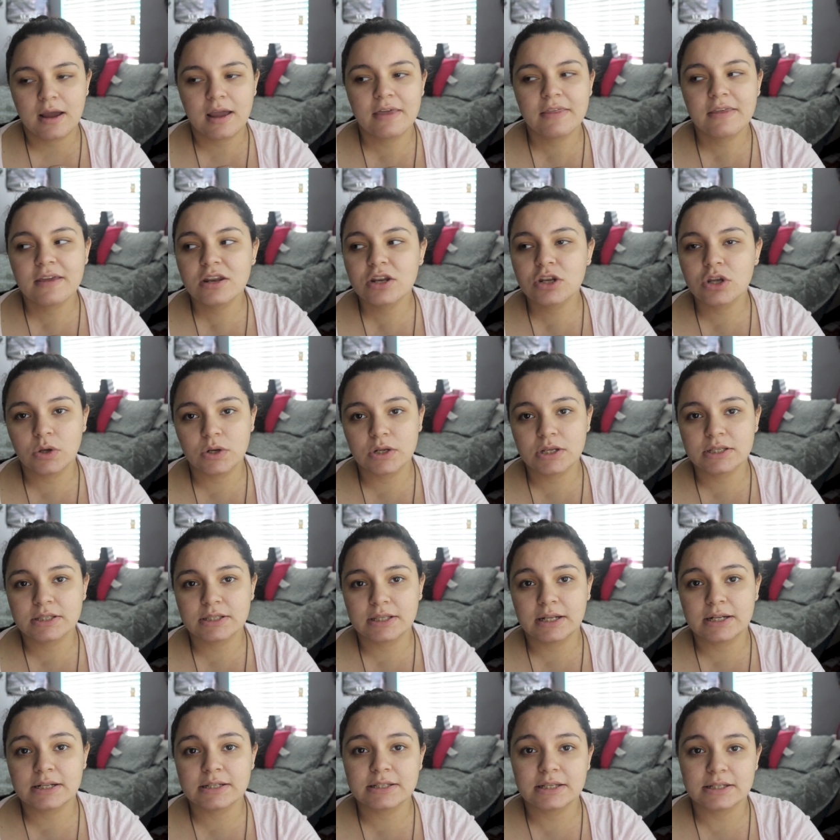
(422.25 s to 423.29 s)
I then noticed
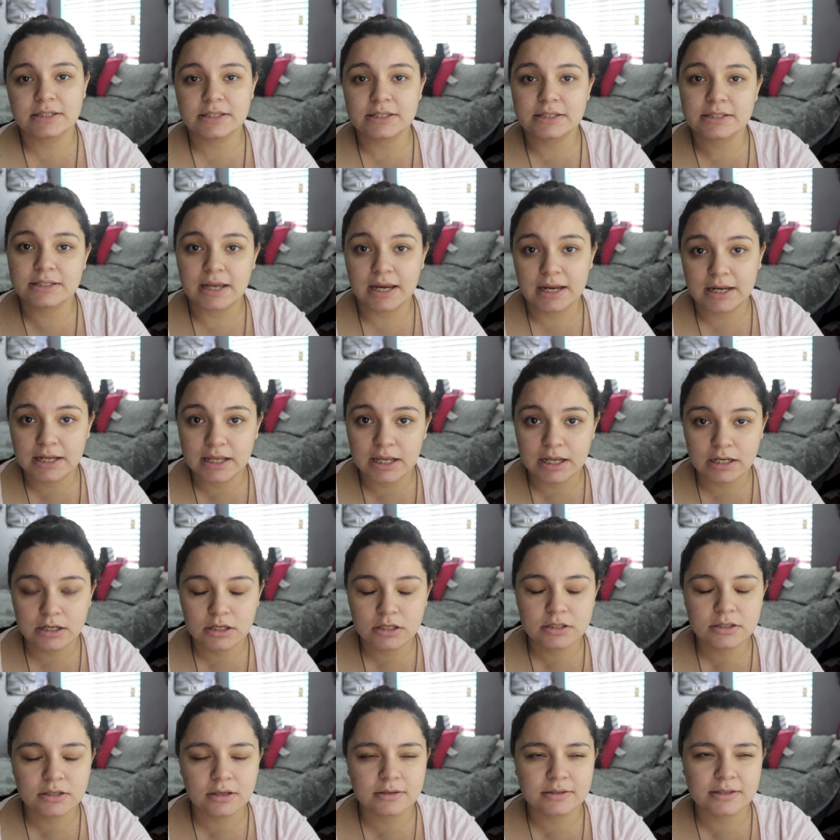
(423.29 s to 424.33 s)
that it said to sign in.
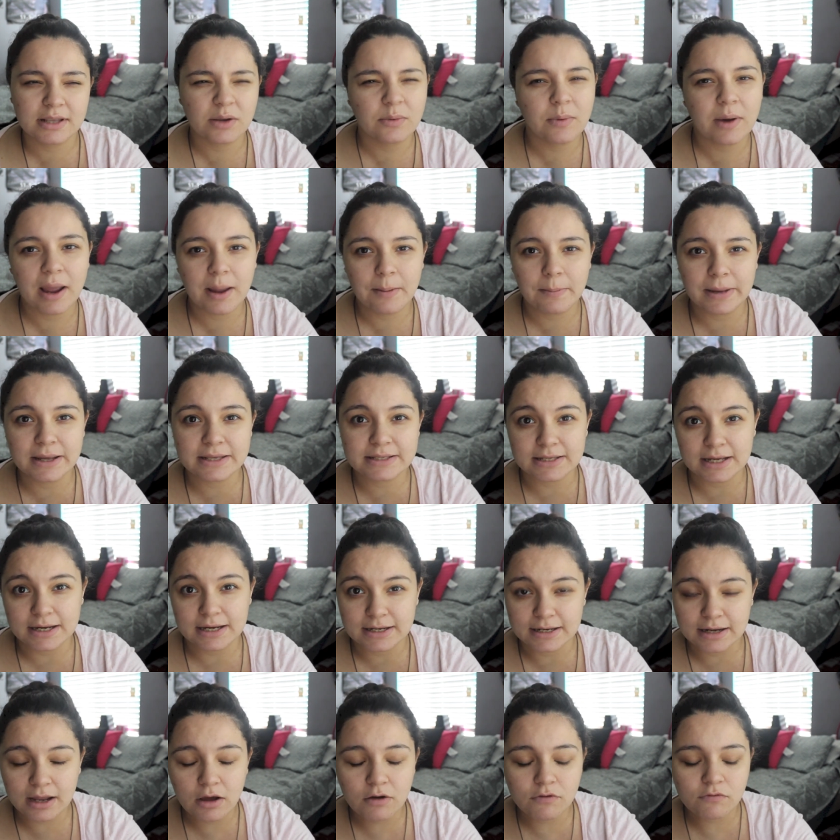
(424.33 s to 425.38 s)
So I was like, why am I
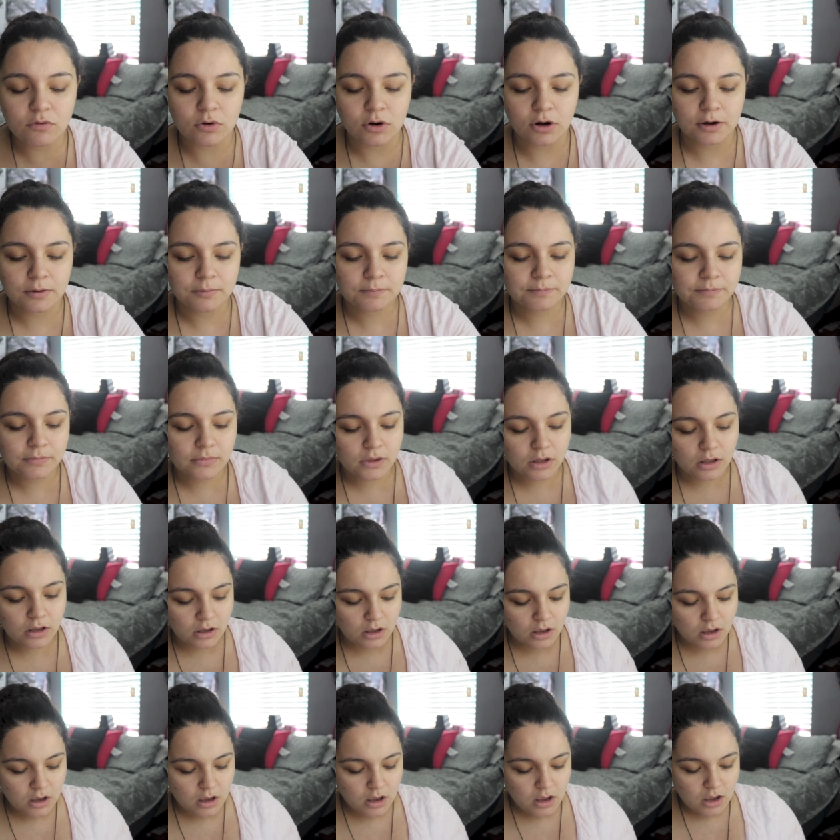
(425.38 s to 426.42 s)
signed up for?
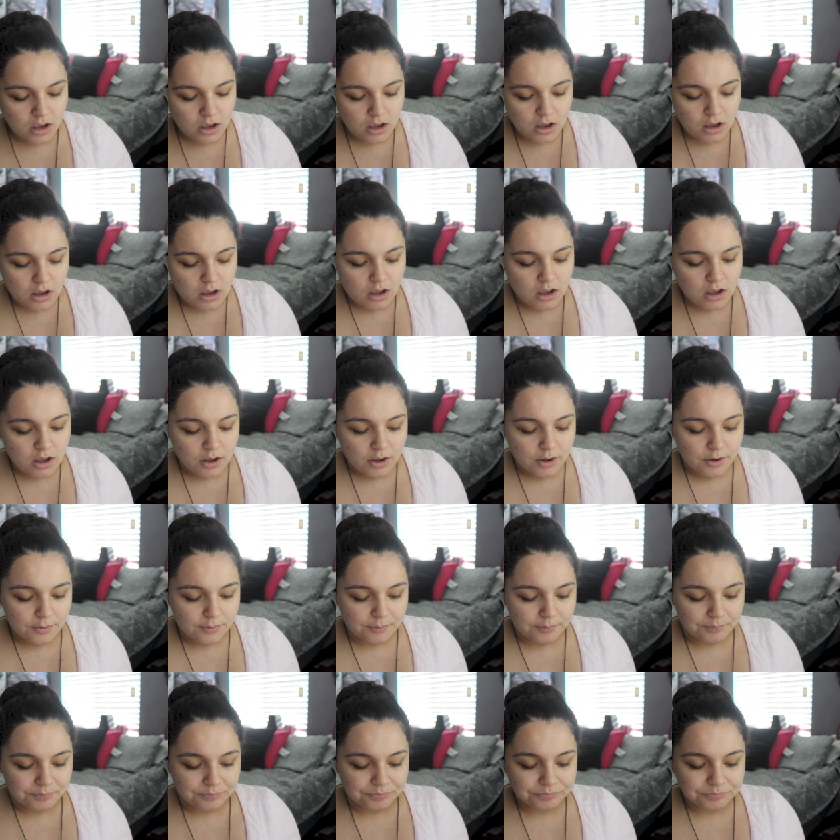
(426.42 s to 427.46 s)

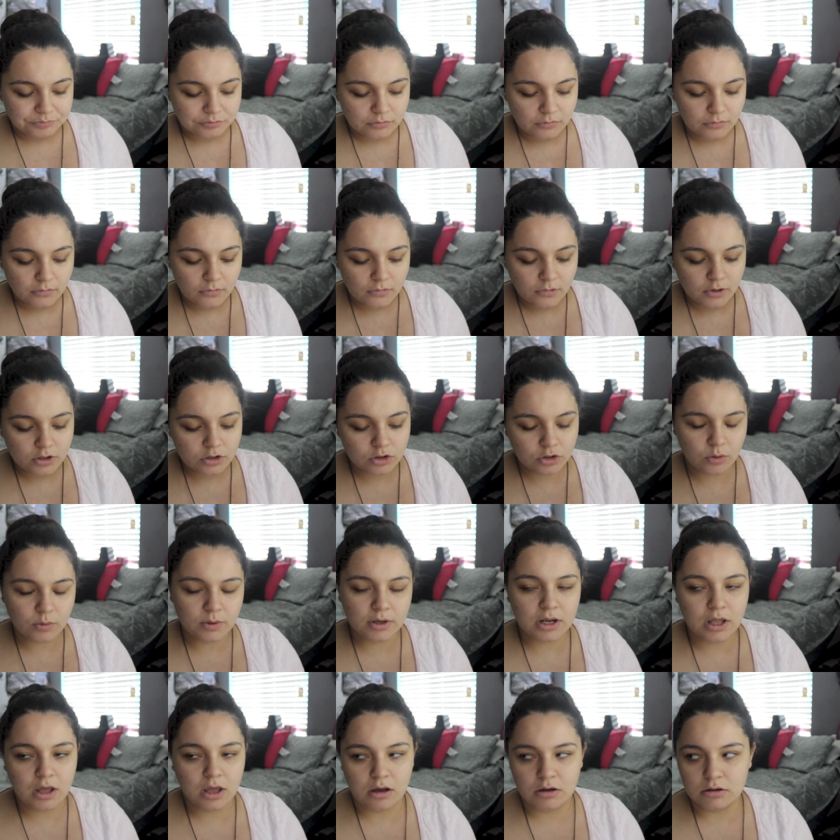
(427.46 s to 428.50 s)
Um, no
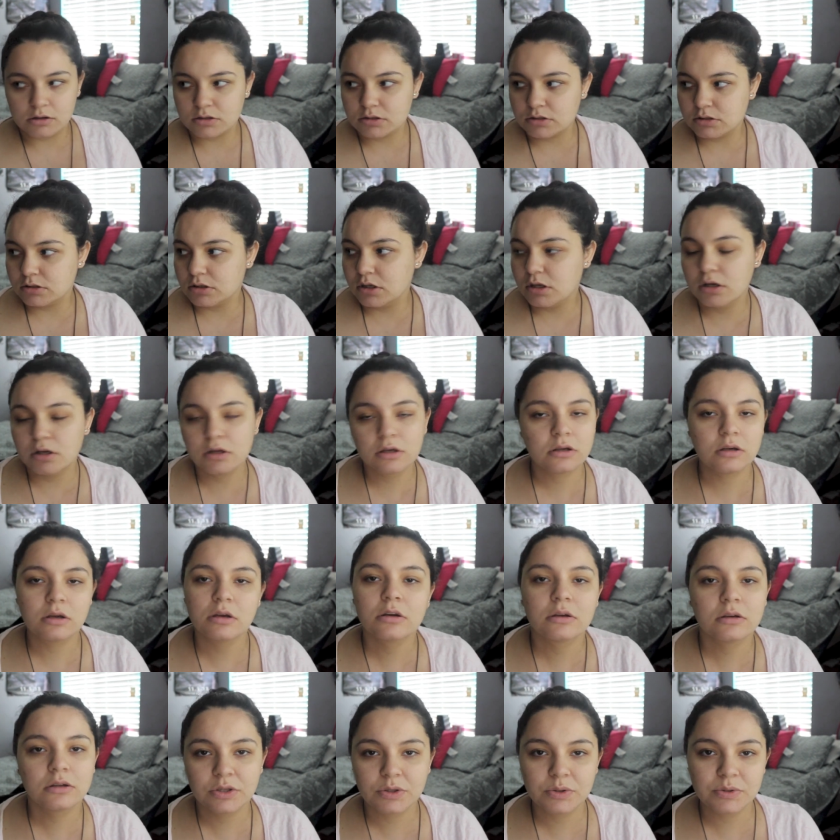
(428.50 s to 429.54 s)
one else
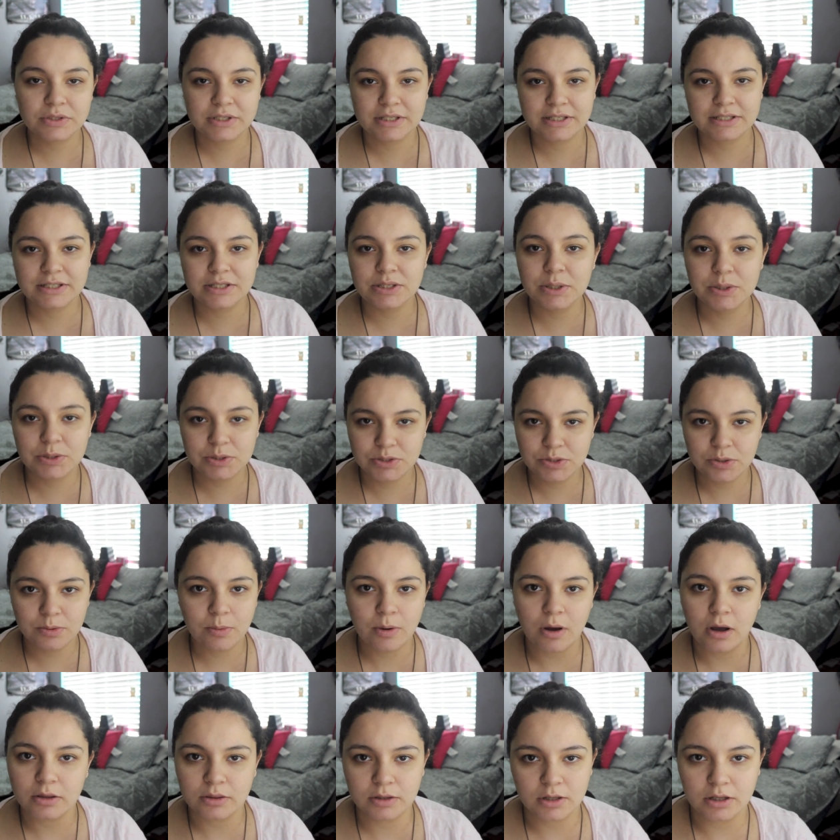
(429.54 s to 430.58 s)
uses
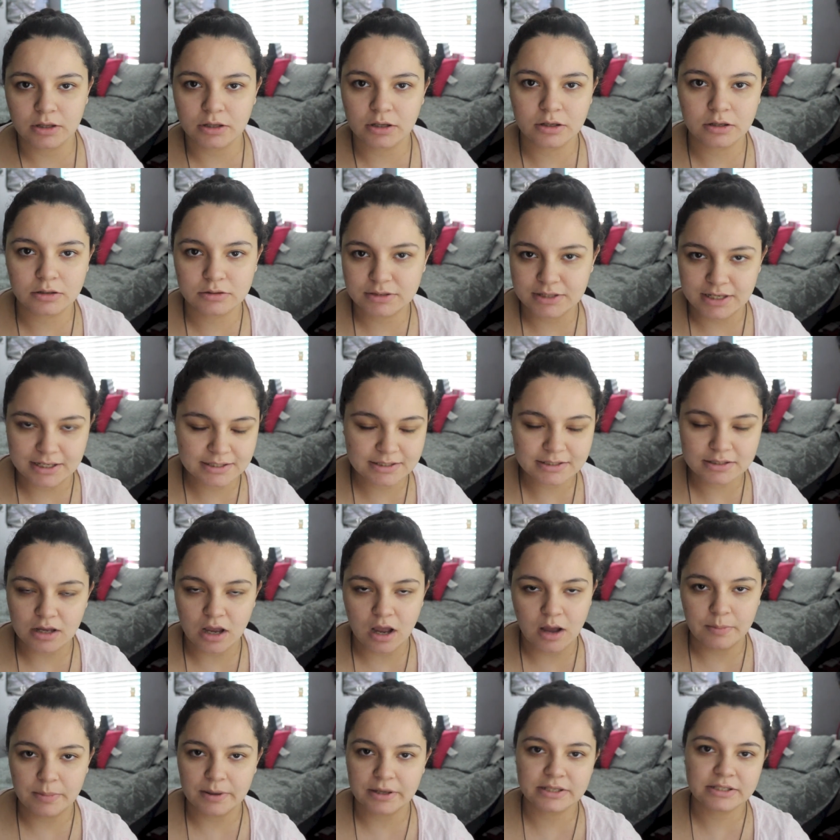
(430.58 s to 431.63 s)
YouTube on the
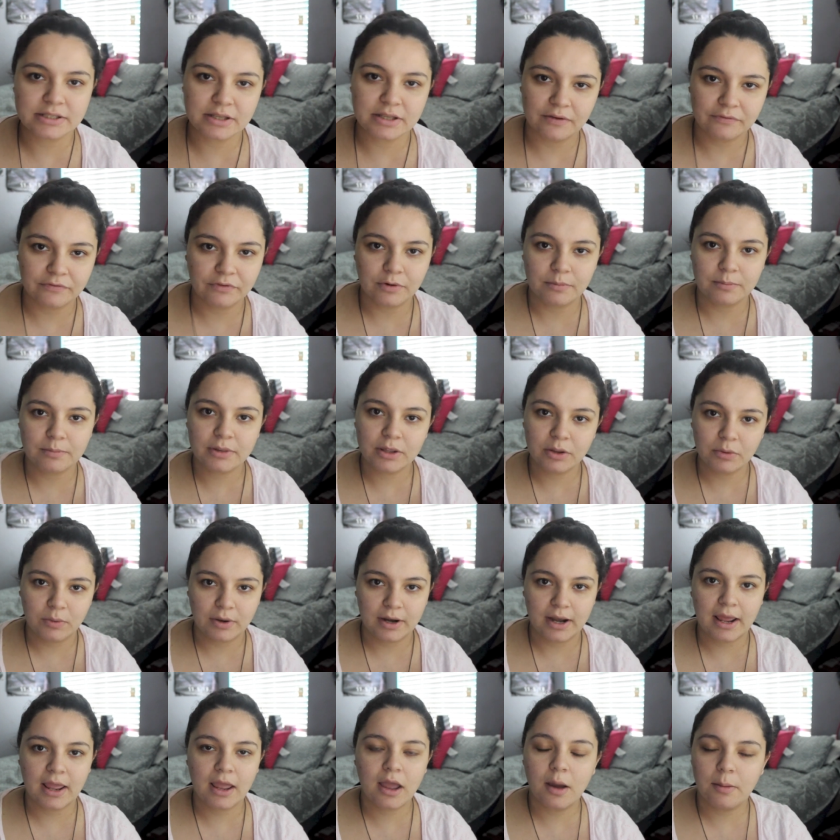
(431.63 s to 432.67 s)
desktop except for me
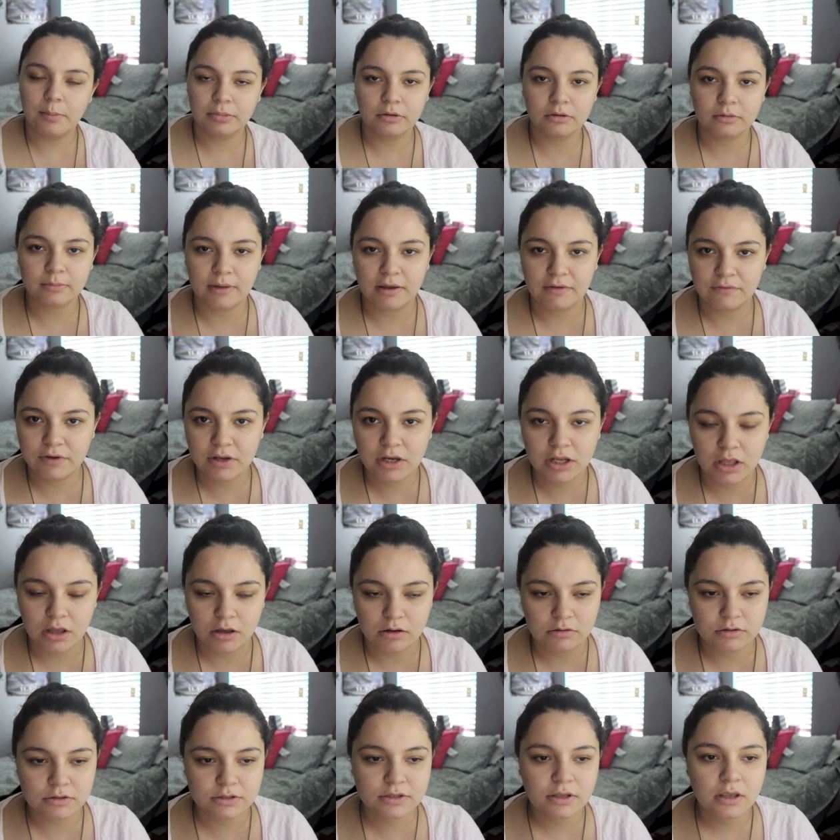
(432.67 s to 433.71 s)
when I upload my
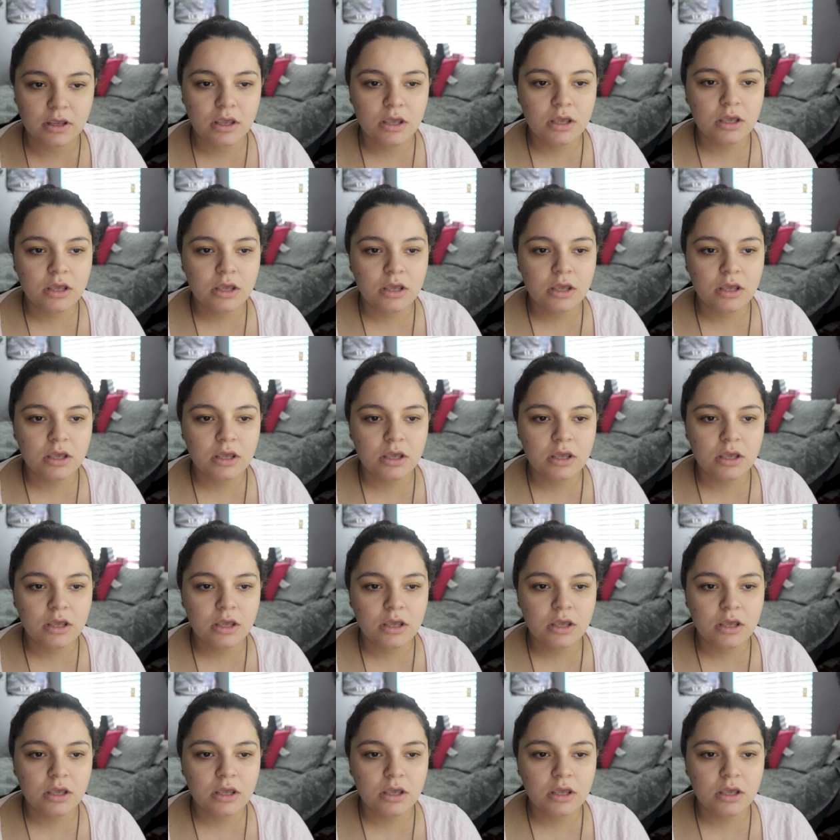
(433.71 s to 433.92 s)
videos.